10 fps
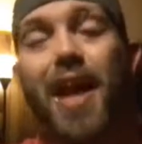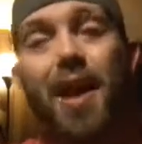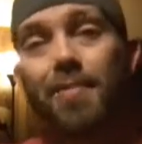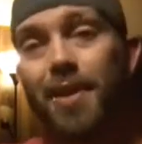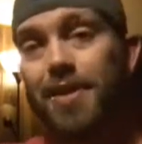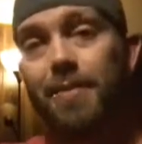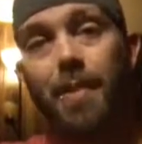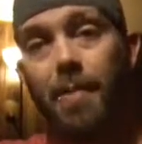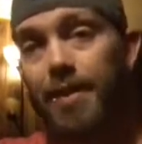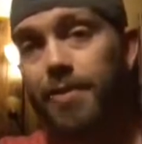out, because I'm
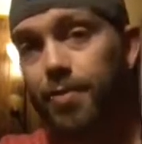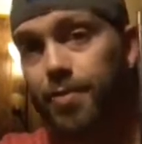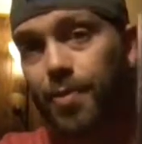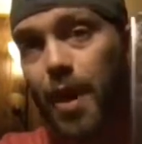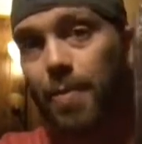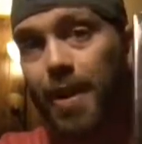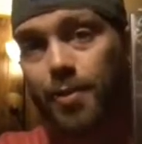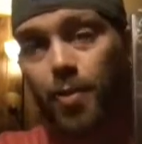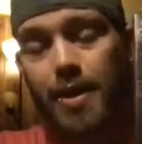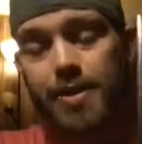about to
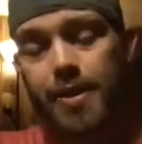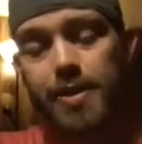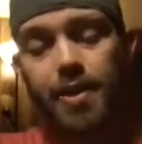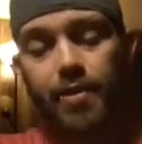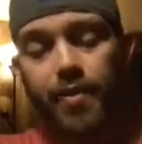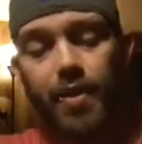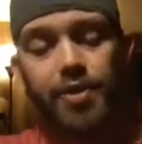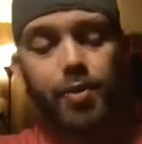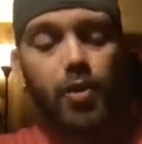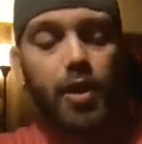watch this here very
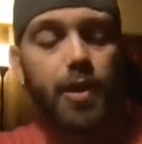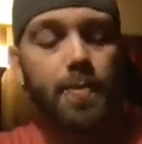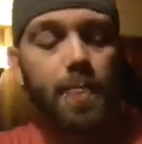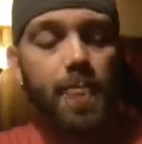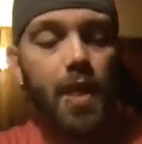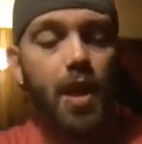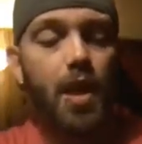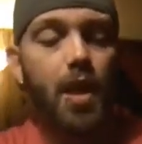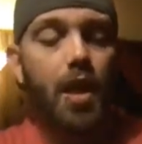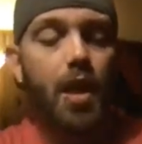shortly.
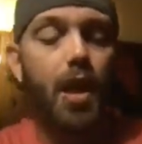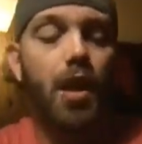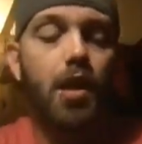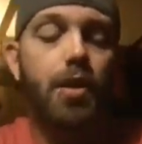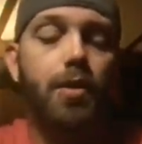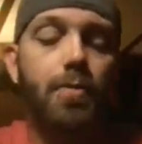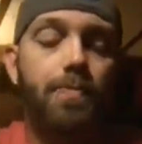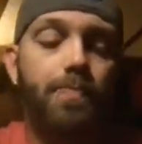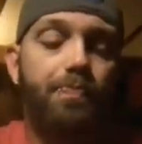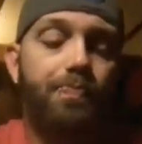But
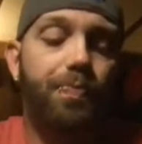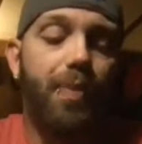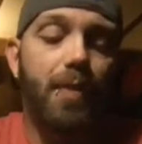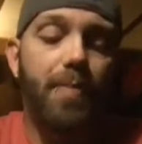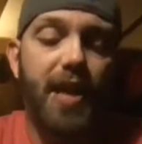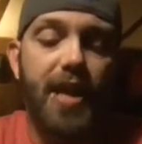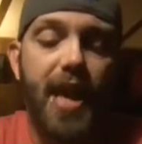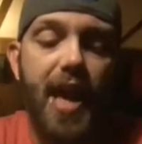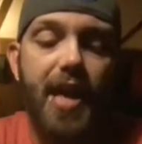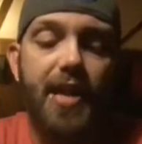he
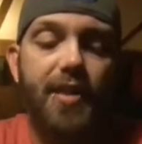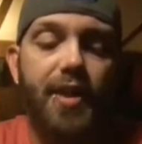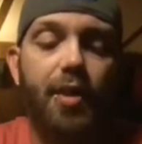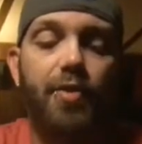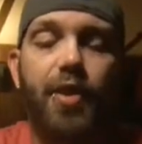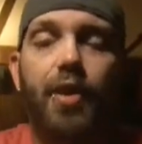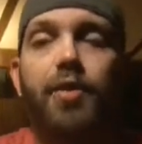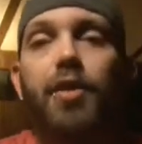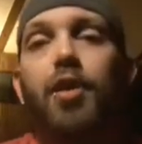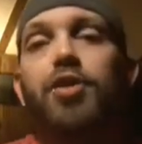had,
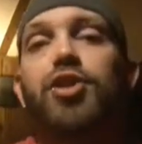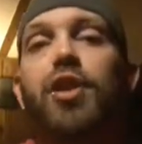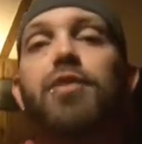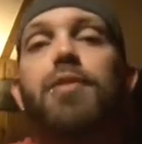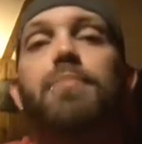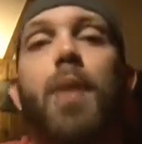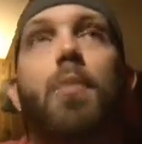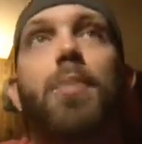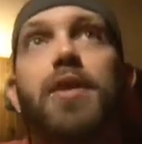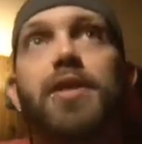there are certain
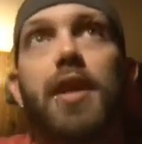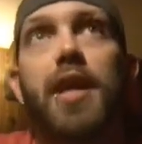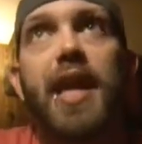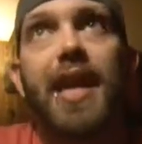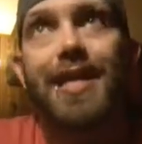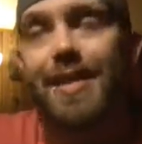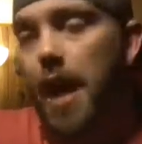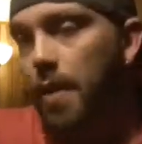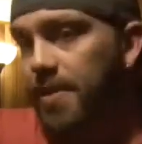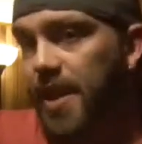moments in his
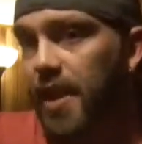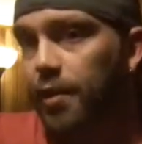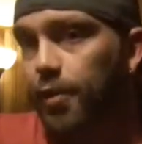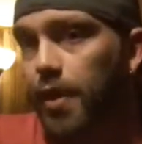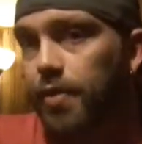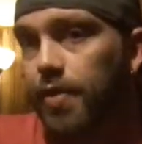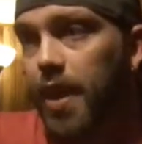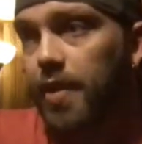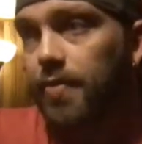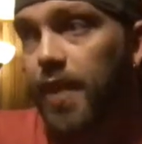commentating career
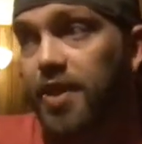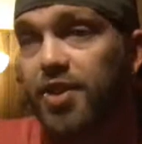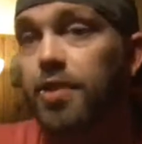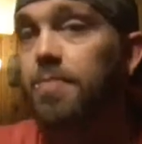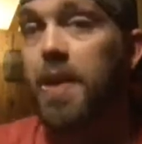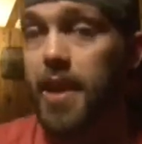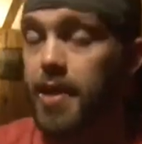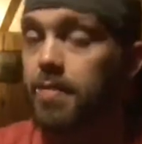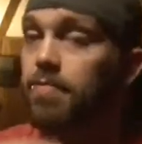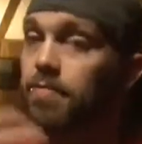that should
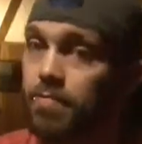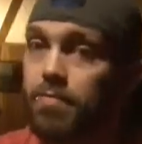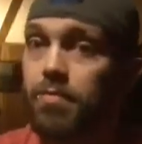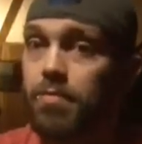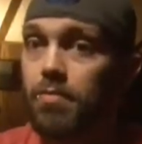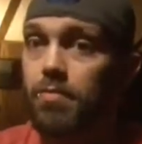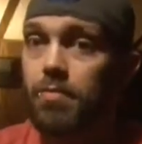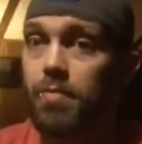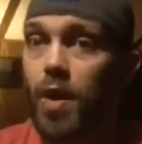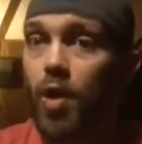be,
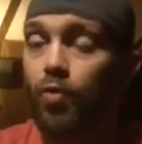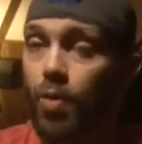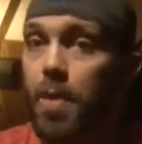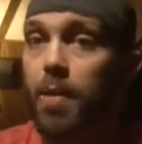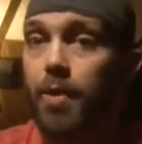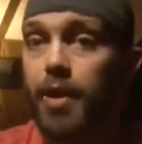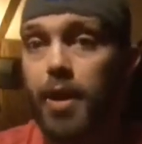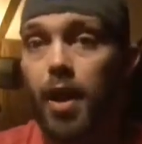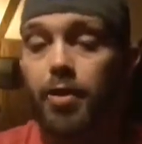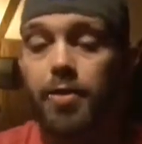you know, remembered
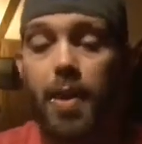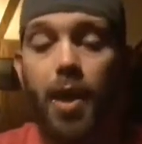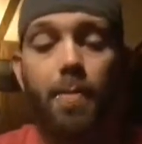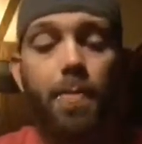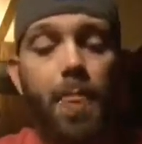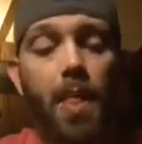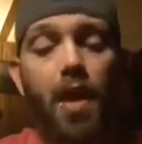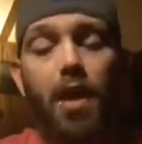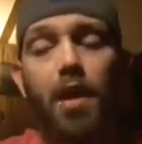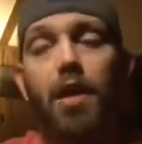and talked about.
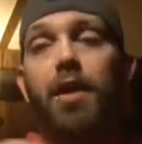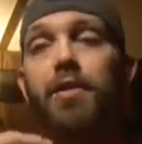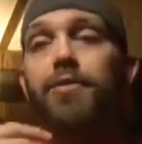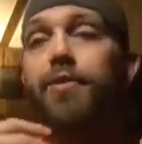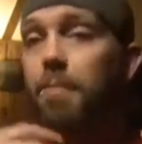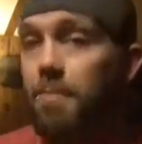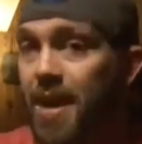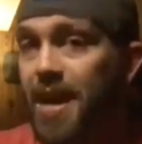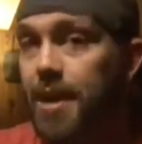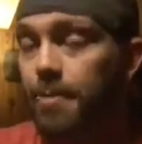For
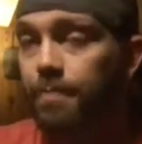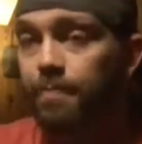me,